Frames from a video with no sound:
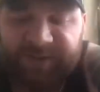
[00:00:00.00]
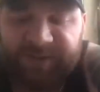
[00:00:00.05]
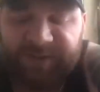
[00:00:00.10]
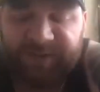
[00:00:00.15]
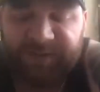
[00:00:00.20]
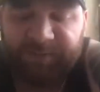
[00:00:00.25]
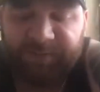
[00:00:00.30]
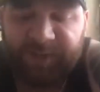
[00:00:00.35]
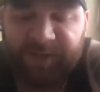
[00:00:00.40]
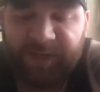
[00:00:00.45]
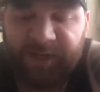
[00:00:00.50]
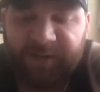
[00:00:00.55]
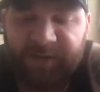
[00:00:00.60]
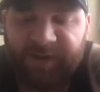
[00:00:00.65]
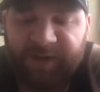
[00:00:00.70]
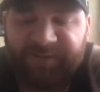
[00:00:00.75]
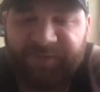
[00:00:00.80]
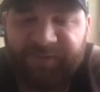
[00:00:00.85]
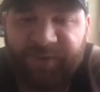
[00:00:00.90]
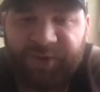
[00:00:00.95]
competed in
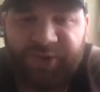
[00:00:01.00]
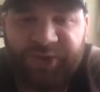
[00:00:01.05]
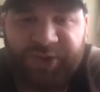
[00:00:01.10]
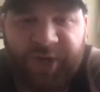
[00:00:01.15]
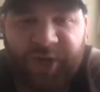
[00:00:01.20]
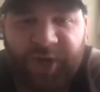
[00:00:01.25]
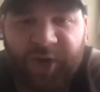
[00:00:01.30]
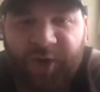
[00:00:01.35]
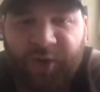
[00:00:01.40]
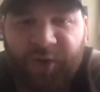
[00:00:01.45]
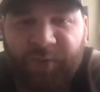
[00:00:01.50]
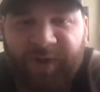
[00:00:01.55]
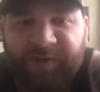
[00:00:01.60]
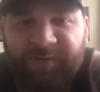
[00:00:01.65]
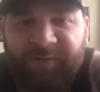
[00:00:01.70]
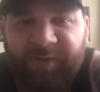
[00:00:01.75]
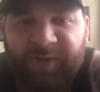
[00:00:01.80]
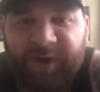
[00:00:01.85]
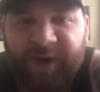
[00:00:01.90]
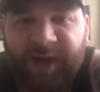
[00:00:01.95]
my first show
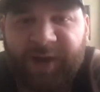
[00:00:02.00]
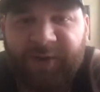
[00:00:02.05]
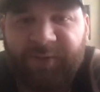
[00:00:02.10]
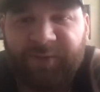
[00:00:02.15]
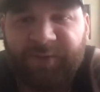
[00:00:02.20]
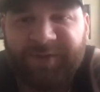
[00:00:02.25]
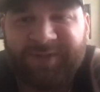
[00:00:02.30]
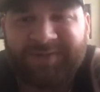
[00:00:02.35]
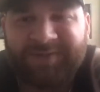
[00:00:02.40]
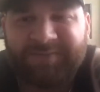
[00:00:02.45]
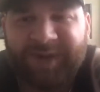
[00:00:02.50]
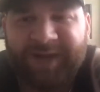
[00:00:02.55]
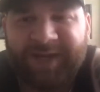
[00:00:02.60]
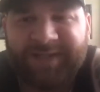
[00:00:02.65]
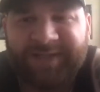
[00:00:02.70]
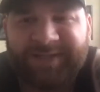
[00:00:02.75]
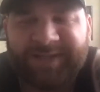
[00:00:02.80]
whenever I was my